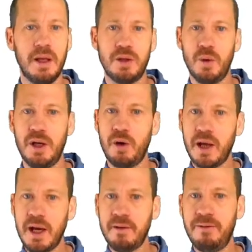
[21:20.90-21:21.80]
So in
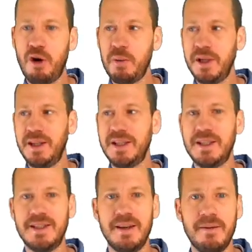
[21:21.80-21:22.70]
organic farming,
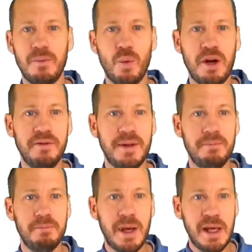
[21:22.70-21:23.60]
this is a, one of the
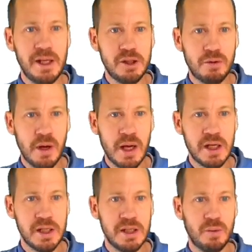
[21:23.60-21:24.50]
main
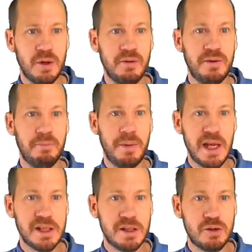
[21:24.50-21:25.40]
strategies, one of the
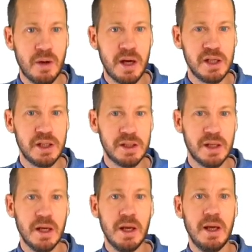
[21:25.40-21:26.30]
best
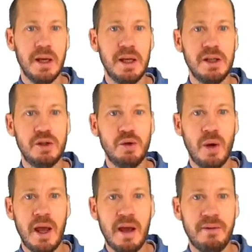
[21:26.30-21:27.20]
strategies is
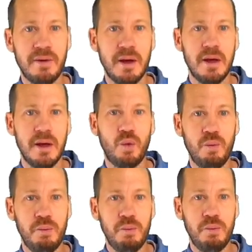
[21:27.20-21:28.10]
to have
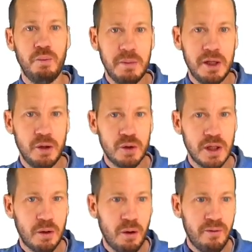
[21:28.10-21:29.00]
green
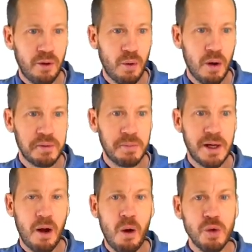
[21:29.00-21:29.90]
manures and cover crops,
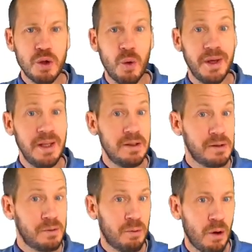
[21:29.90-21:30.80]
but also
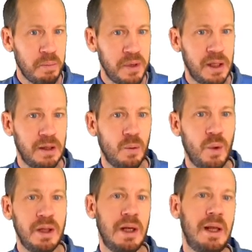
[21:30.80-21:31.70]
intercropping
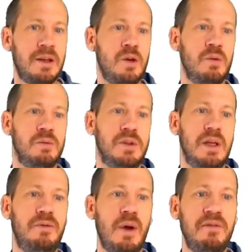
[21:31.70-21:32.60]
with
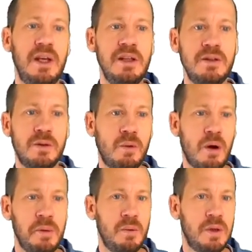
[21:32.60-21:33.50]
legumes. If you have
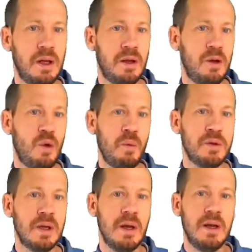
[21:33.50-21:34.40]
intercropping with
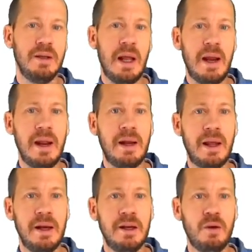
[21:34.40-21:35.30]
legumes, that in,
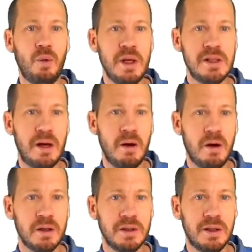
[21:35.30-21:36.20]
can increase a
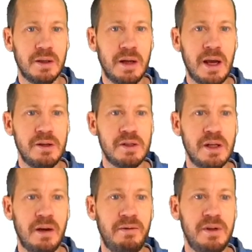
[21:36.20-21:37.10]
lot the
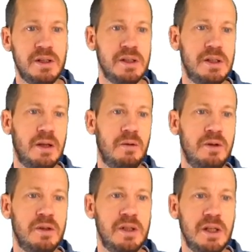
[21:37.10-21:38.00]
nitrogen efficiency
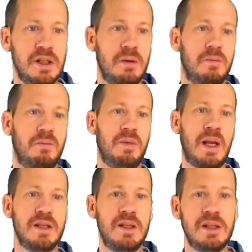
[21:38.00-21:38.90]
on your system
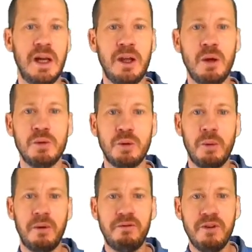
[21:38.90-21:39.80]
because these legumes
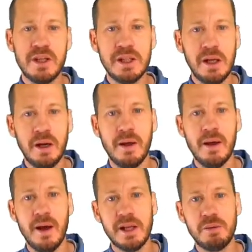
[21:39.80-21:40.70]
will be fixing
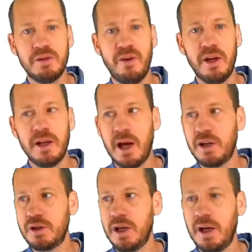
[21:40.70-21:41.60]
atmospheric
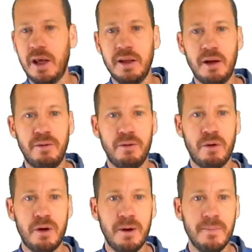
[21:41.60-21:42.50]
nitrogen and
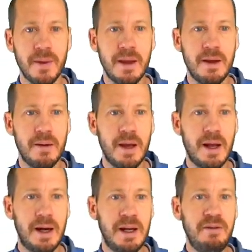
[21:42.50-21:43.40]
therefore
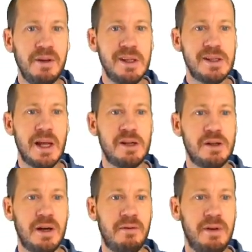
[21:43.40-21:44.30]
uh, leaving this
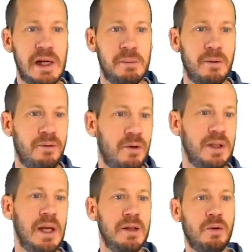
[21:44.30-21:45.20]
nitrogen available
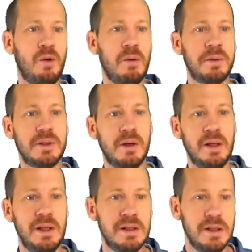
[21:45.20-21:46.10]
for the other crops
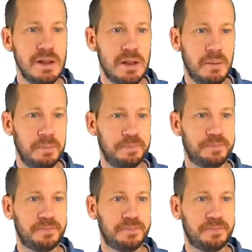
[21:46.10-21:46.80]
in the system.